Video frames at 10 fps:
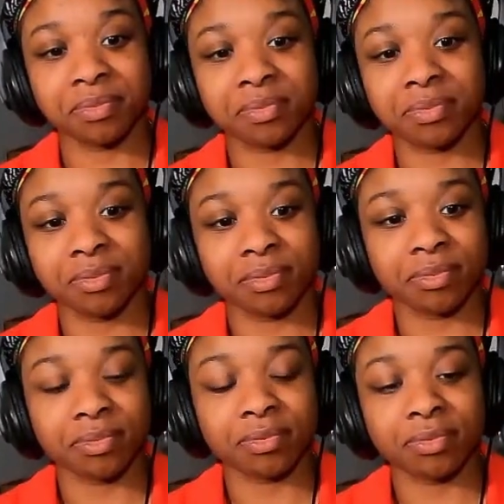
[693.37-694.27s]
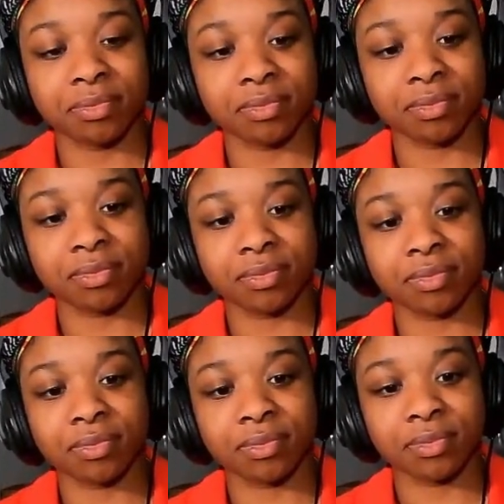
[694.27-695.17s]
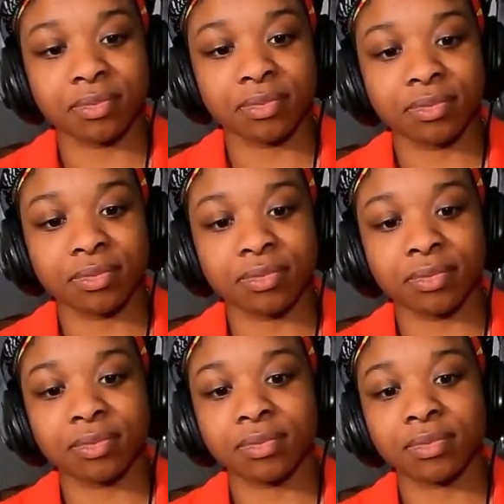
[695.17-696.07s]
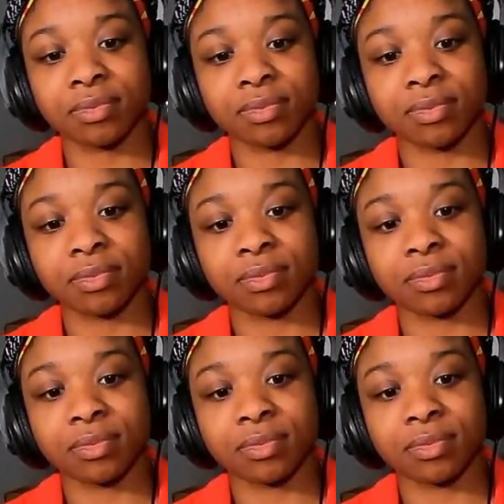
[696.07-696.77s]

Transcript: (silent)